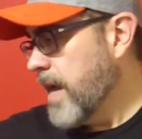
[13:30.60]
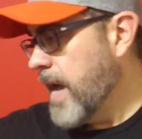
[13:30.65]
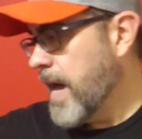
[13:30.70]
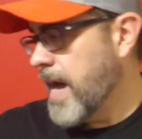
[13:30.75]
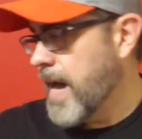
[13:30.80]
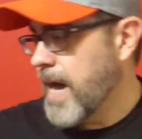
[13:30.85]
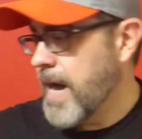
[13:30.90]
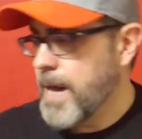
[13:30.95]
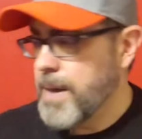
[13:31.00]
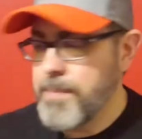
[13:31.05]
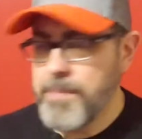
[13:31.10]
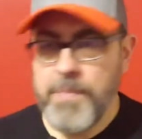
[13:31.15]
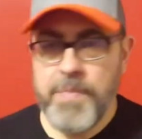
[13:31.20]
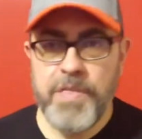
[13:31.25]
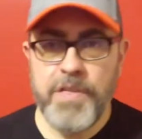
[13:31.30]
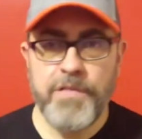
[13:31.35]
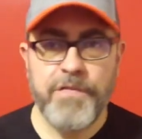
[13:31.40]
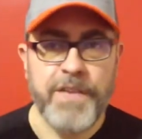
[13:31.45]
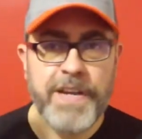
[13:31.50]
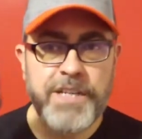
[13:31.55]

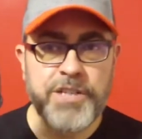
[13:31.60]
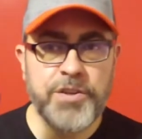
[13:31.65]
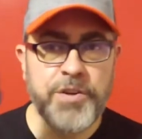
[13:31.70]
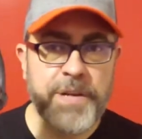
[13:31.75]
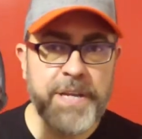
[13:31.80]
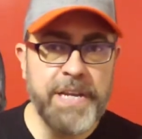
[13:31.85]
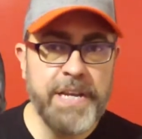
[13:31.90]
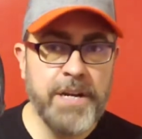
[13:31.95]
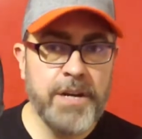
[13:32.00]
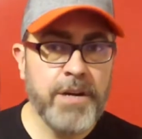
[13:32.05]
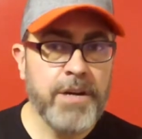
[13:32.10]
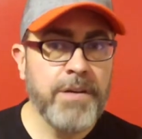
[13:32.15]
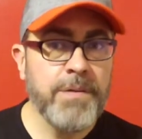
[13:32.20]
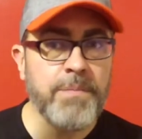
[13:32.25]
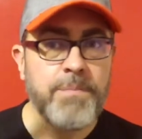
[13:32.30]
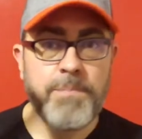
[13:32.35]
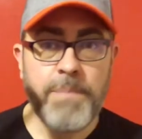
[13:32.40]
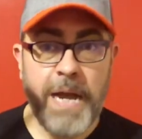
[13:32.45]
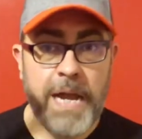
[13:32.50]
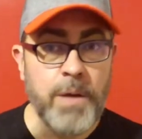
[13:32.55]
The Venture
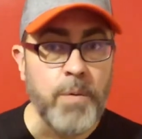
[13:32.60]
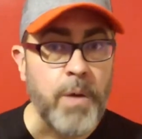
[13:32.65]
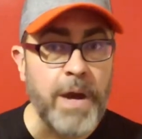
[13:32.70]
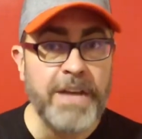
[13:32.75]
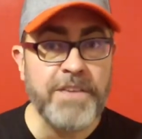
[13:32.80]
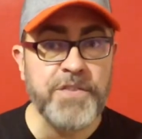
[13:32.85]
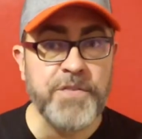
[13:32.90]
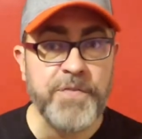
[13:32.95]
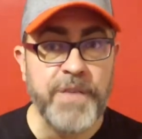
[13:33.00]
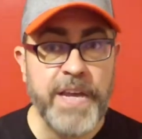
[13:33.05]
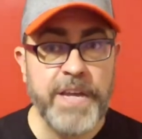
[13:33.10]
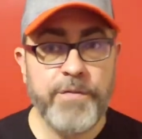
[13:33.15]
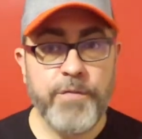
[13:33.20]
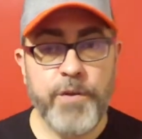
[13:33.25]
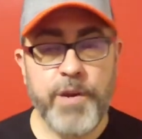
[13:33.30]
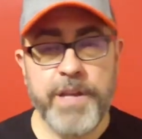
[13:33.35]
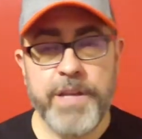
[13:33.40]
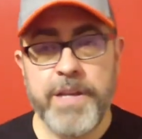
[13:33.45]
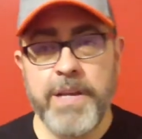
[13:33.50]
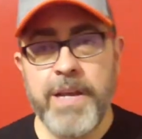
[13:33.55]
gear, my wife's
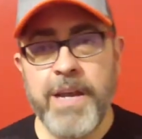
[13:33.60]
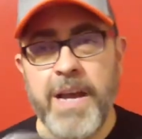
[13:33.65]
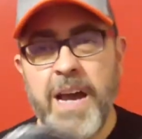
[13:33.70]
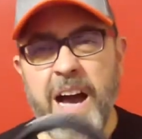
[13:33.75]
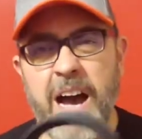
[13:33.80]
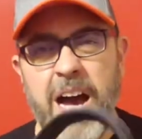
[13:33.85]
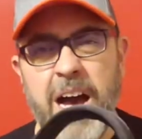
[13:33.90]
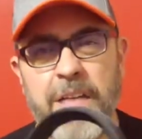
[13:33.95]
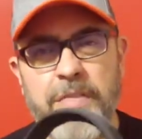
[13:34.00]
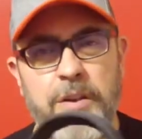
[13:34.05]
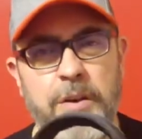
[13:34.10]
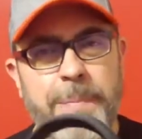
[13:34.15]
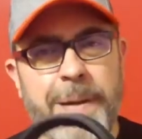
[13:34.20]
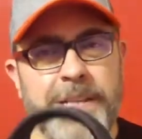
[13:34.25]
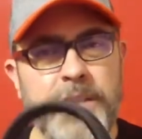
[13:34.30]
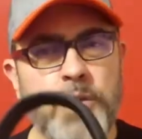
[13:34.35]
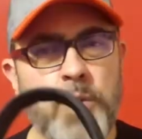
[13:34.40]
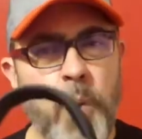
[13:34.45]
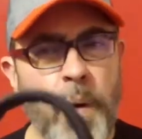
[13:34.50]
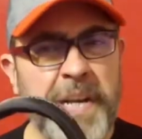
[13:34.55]
favorite, they're
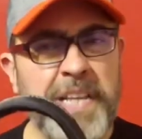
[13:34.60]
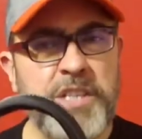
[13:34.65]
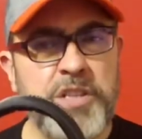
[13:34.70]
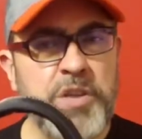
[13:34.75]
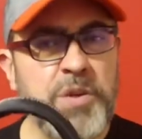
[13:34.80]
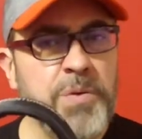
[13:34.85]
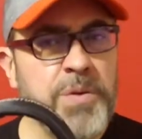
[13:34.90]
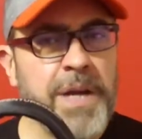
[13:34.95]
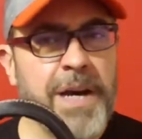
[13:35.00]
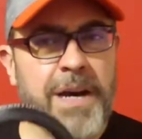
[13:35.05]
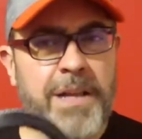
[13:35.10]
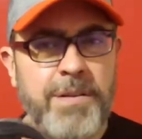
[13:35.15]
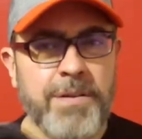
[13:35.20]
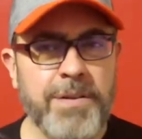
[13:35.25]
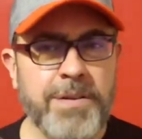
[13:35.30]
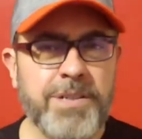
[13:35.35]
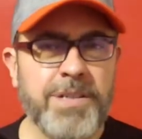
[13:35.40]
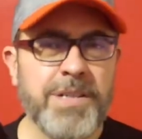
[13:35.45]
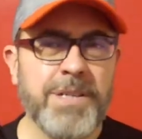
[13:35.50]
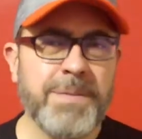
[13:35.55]
about
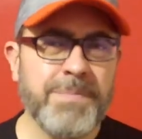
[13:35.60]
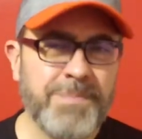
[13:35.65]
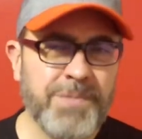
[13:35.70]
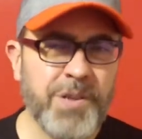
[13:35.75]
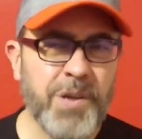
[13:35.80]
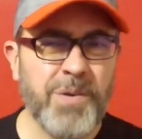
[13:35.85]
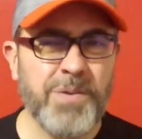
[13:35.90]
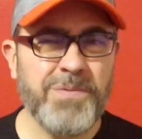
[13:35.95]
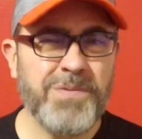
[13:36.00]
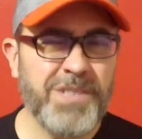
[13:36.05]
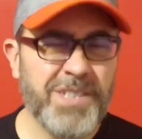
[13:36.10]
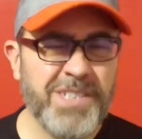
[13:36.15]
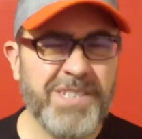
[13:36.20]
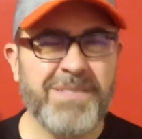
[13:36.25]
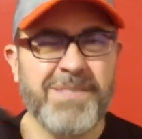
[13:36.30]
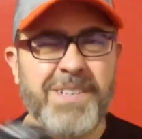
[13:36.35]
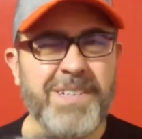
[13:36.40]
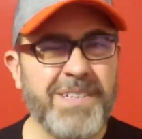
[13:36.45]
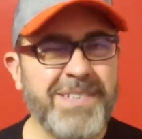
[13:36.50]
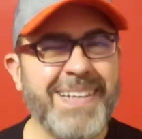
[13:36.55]
$22, so just
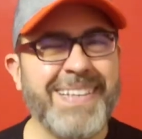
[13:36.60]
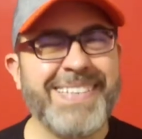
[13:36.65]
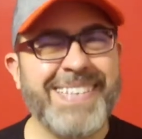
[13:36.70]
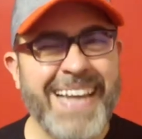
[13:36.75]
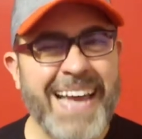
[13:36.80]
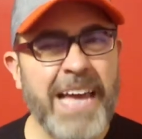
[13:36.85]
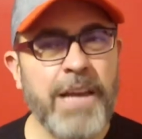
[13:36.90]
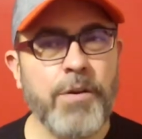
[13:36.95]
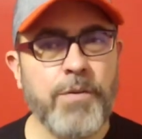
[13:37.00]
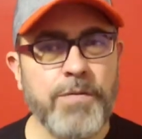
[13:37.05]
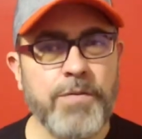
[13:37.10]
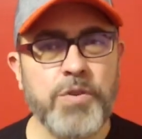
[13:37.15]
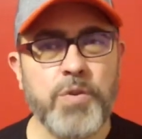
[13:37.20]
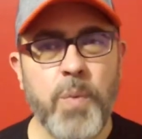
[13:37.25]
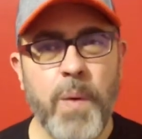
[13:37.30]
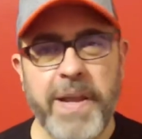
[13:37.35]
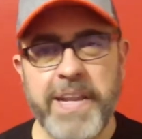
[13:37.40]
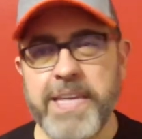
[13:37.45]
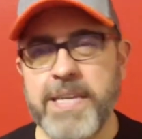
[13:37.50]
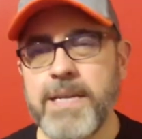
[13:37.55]
a tad over
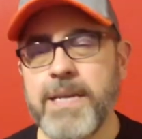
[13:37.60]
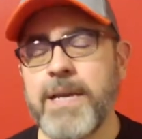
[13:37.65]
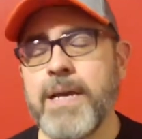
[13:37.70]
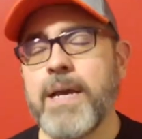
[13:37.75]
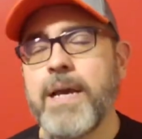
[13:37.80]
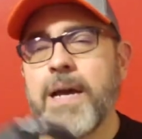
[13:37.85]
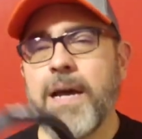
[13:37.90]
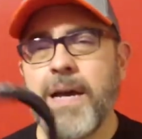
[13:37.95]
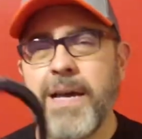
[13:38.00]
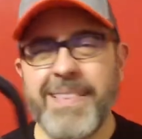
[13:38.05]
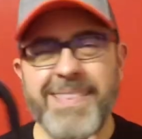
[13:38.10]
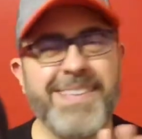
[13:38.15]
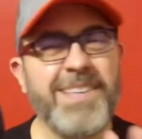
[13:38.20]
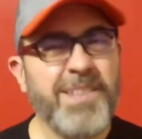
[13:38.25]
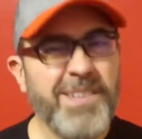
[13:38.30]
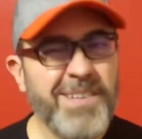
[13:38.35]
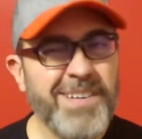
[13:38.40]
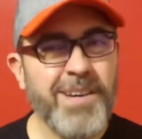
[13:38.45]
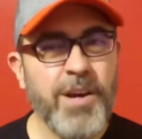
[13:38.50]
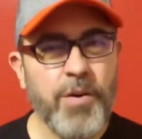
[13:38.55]
20. I think
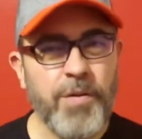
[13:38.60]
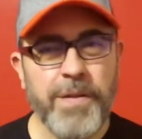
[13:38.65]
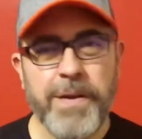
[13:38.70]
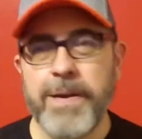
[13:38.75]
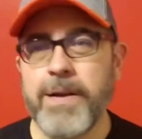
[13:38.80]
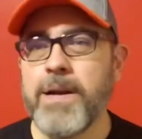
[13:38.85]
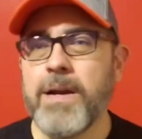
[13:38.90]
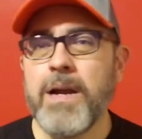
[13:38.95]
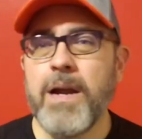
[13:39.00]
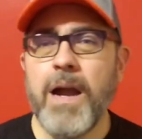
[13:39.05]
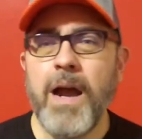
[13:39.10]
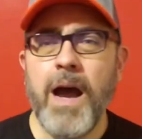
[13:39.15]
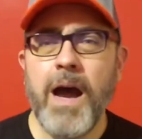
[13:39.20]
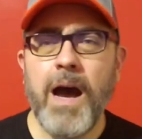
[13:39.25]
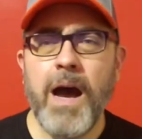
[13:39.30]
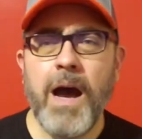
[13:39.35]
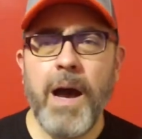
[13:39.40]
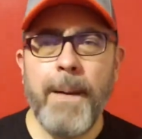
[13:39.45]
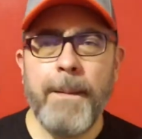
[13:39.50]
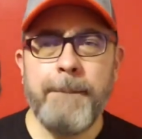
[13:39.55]
you can go there.
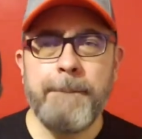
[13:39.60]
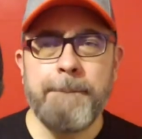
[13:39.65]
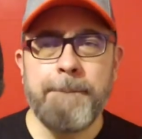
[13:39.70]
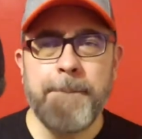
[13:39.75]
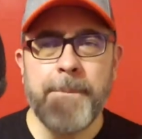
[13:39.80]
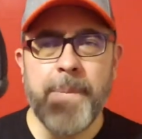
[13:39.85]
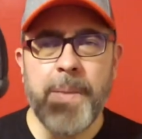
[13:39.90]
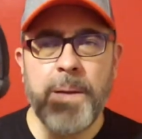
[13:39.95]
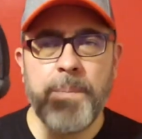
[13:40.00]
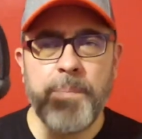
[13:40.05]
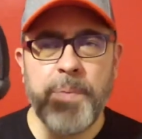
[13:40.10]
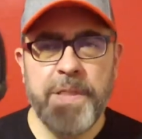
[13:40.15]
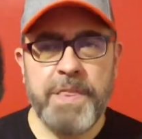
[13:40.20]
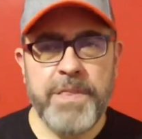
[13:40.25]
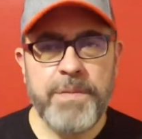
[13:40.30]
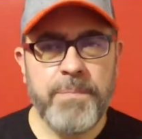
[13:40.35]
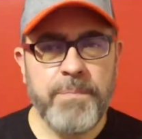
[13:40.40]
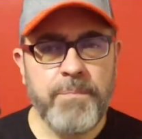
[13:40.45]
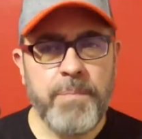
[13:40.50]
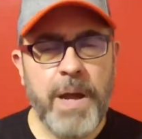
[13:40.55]

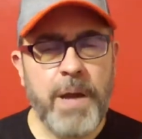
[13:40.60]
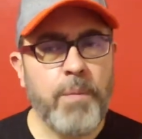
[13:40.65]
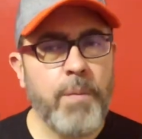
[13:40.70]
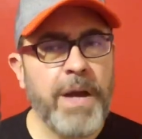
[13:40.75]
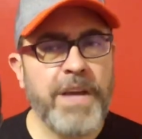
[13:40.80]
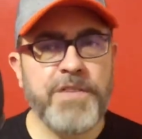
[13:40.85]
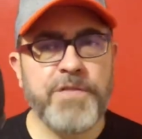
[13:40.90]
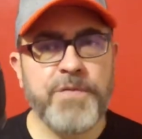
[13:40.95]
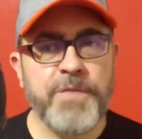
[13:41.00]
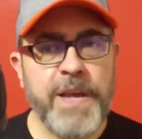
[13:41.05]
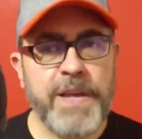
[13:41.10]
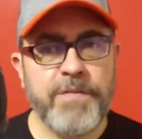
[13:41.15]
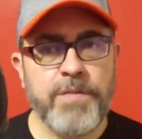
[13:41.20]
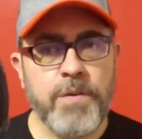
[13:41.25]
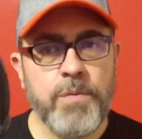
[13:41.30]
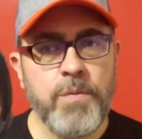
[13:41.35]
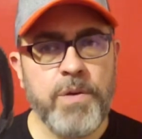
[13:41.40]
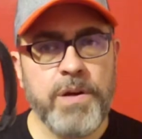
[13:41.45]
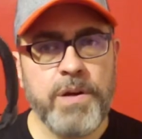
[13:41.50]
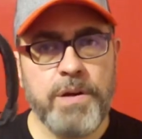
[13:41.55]
But my wife's
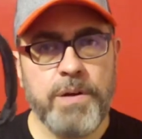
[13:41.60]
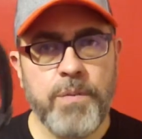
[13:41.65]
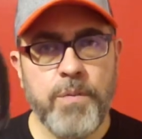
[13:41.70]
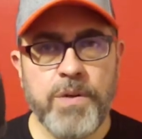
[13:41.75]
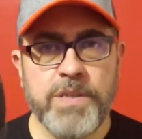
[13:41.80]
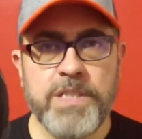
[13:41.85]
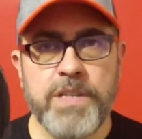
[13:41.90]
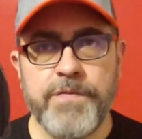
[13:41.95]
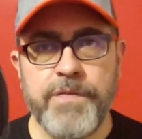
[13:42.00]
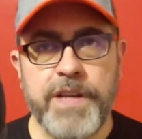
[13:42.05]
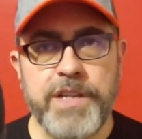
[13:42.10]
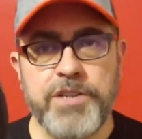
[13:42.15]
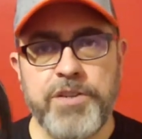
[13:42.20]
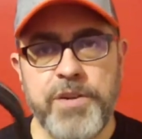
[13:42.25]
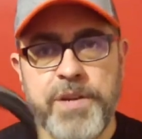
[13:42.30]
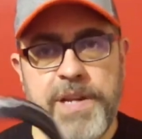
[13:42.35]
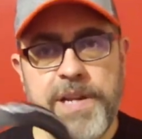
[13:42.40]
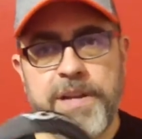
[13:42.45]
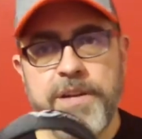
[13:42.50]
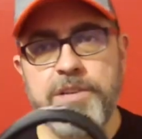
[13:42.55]
favorite was the
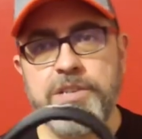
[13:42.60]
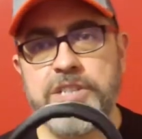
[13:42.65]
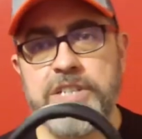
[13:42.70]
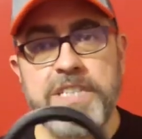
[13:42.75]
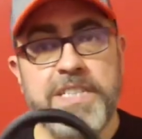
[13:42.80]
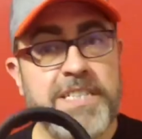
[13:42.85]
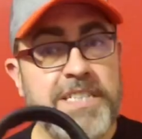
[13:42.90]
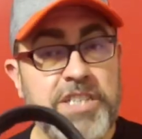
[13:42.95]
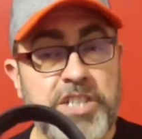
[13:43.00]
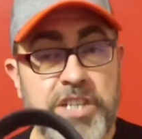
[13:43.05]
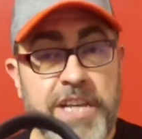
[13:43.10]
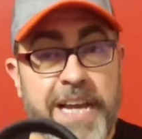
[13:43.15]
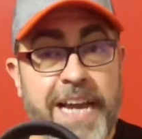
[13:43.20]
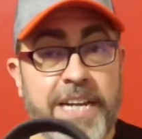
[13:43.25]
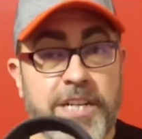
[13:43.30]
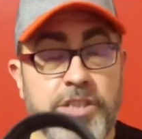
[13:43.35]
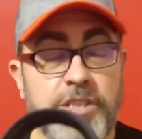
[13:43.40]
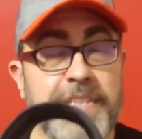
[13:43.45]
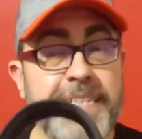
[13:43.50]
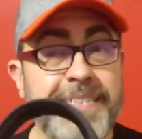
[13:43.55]
Venture gear. She
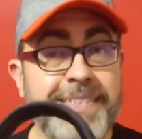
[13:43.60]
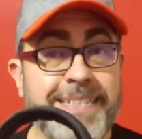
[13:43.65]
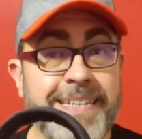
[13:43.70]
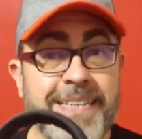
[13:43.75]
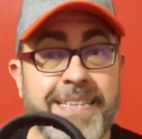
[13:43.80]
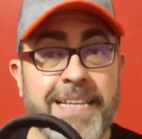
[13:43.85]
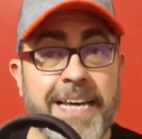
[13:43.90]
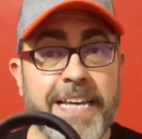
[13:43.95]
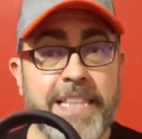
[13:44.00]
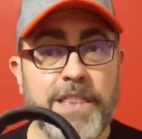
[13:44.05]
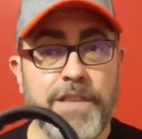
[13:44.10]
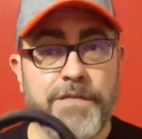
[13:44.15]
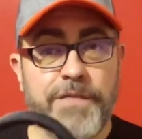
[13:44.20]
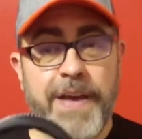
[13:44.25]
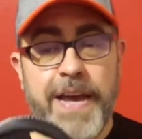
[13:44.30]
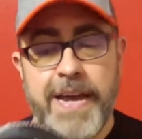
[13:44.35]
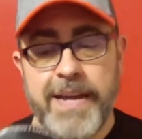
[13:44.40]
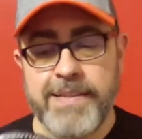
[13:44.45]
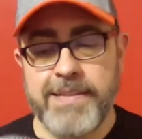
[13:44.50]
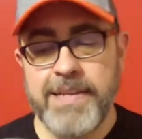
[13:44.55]
actually did like the
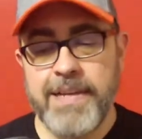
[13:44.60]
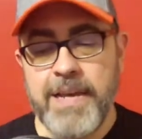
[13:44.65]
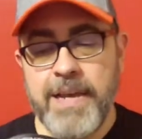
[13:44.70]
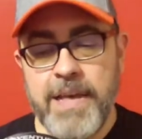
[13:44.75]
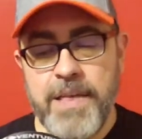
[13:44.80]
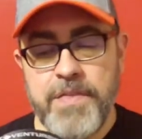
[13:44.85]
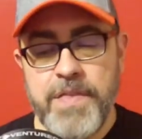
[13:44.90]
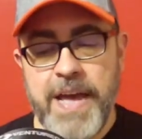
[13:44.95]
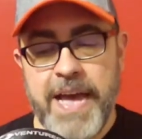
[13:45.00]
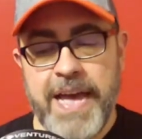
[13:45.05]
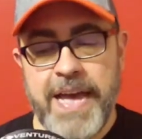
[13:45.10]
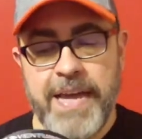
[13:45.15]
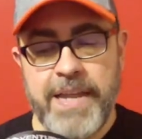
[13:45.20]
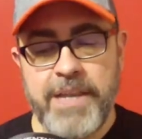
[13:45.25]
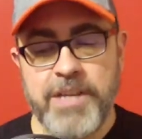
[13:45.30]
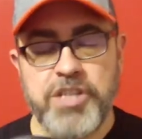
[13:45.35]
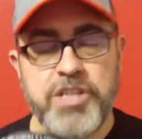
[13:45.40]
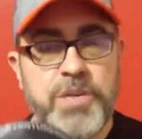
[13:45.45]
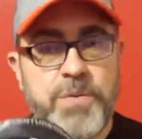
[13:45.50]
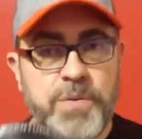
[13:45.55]
fact
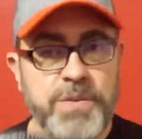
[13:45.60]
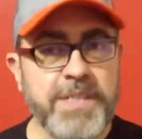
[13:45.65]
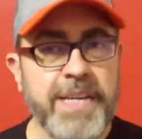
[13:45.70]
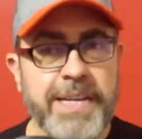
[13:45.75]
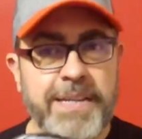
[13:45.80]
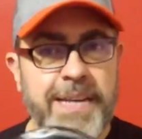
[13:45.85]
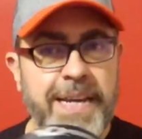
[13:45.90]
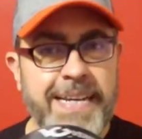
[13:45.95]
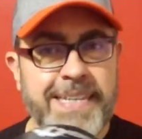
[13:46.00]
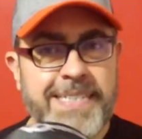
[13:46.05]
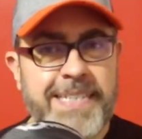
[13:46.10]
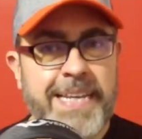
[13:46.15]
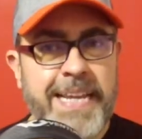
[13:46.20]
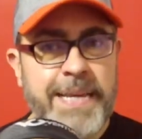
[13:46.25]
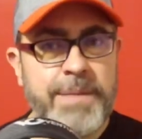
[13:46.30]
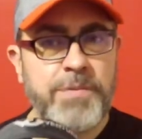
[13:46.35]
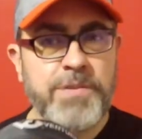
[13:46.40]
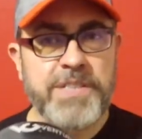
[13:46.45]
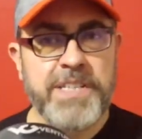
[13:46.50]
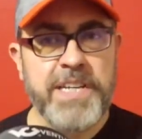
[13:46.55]
that she was, like I said,
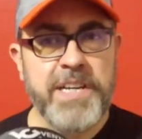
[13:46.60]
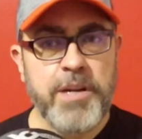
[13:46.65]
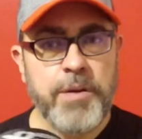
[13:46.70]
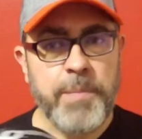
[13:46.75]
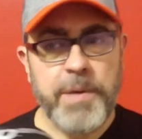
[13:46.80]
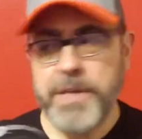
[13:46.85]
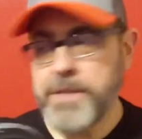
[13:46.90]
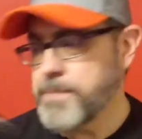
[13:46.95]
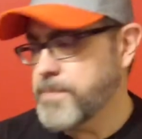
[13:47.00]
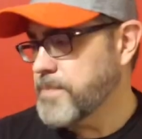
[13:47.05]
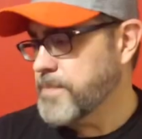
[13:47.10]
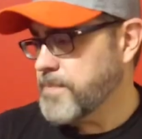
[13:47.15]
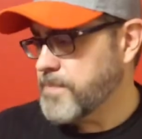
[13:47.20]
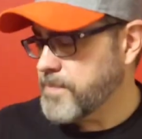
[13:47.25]
able to hear me.